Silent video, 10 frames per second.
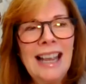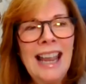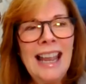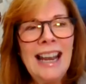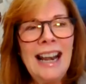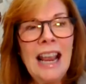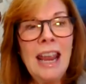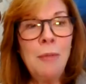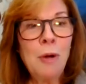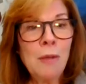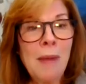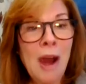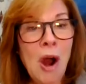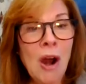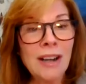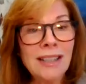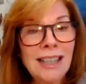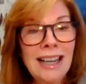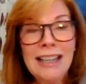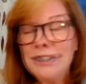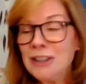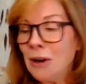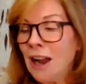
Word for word: And it broke my heart. So